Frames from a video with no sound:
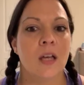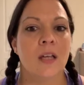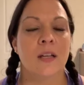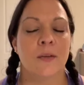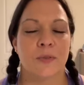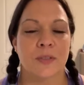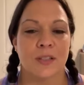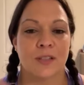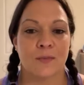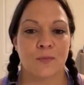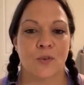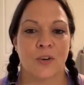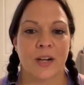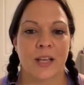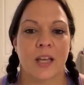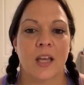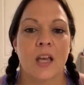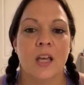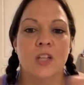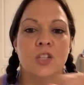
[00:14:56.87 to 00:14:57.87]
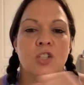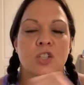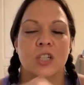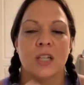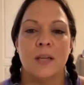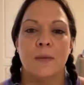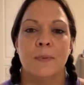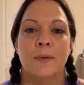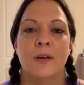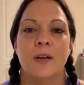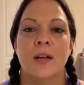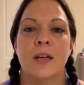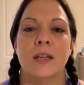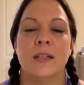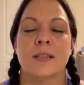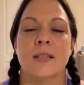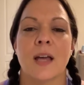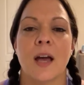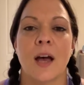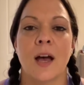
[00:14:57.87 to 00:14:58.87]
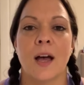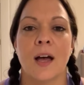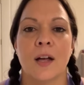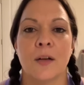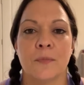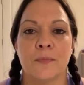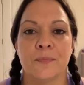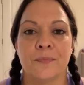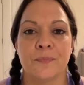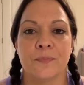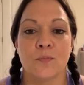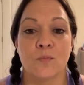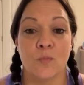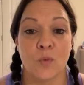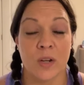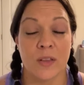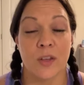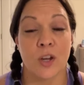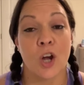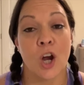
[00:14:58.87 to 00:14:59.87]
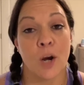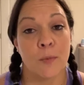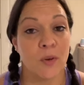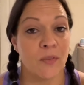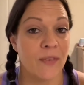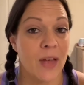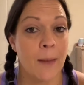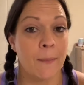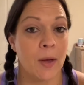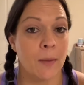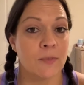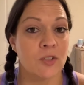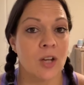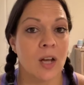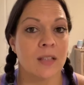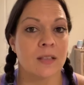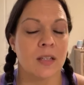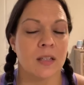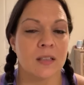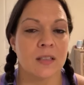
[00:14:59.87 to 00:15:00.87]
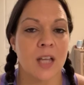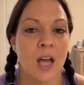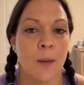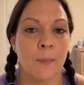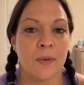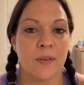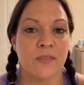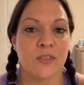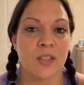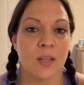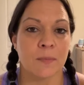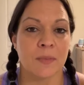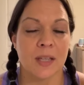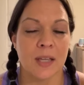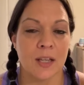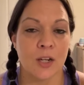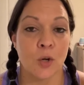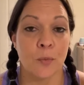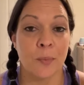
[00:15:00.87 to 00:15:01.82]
It was this morning. She put one of the caramel fat bomb shots on top of some keto